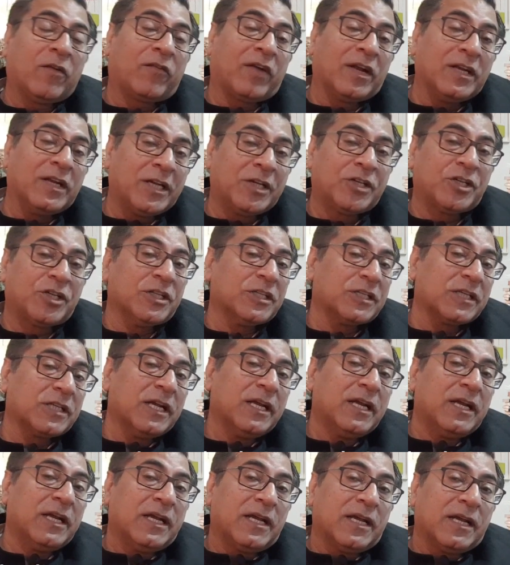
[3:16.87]

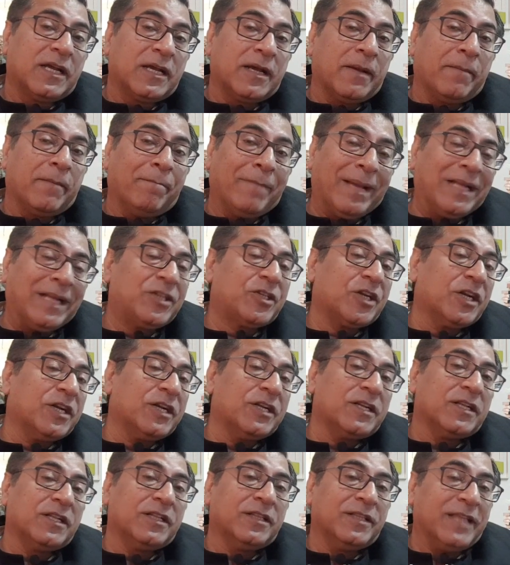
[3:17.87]
conditions
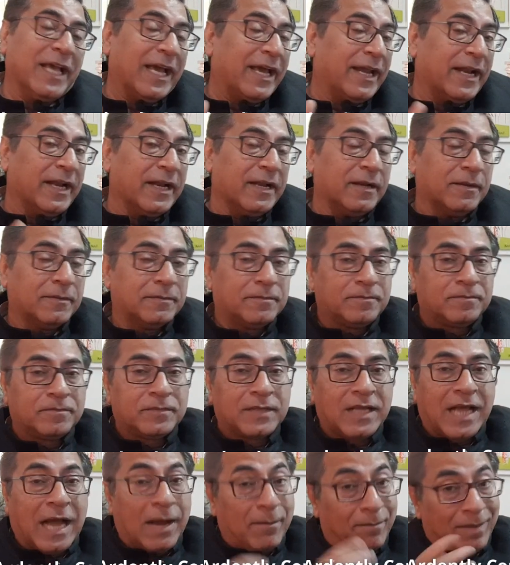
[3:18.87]
mentioned therein,
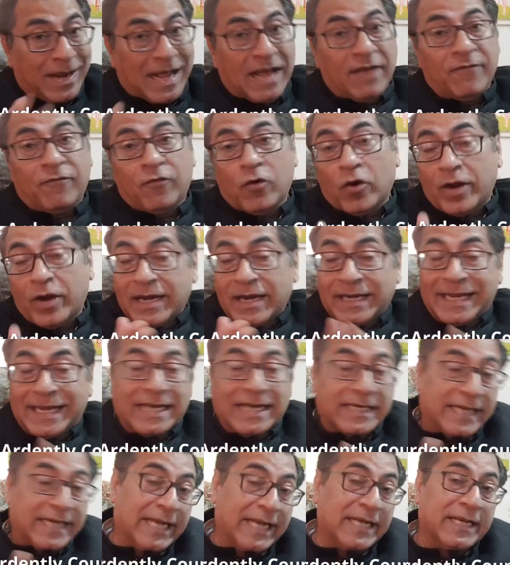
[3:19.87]
apply for and
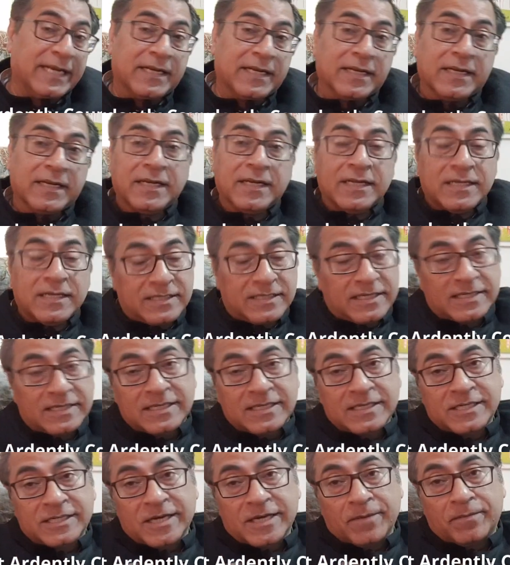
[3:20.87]
get Indian
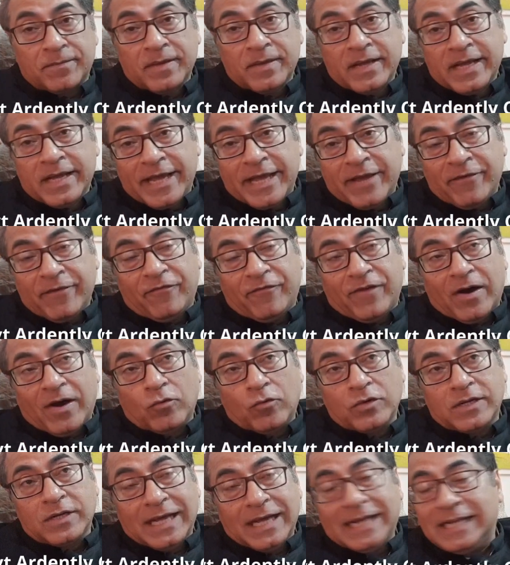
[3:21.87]
citizenship if
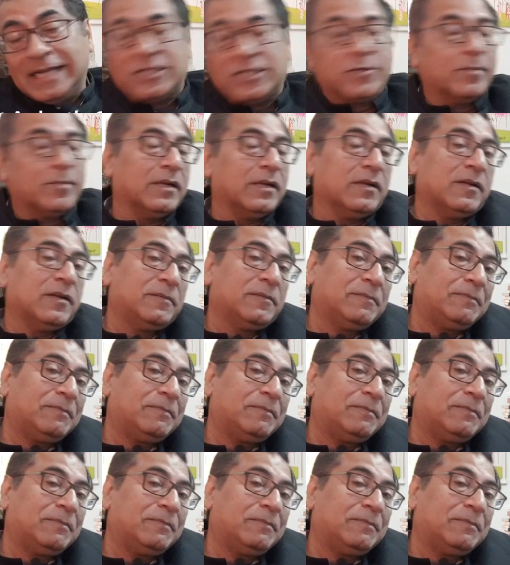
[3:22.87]
found eligible.